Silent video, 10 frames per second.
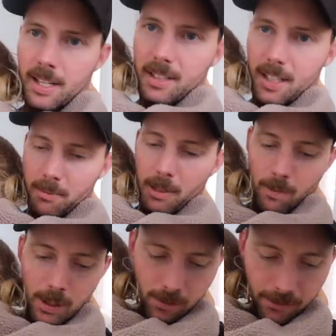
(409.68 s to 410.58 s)
It's gonna be
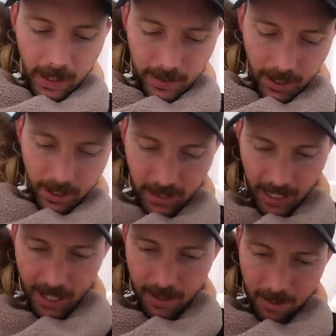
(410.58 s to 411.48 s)
real fun though,
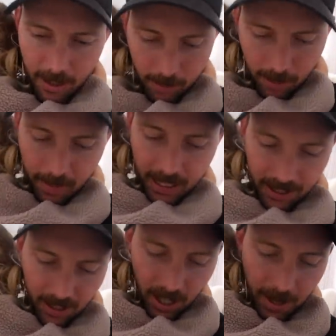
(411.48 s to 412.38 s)
okay? It's gonna be the
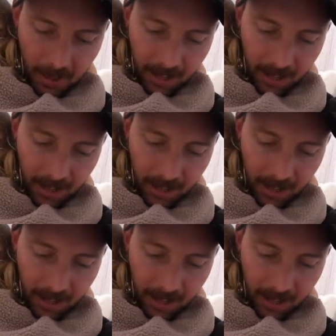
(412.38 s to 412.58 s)
best time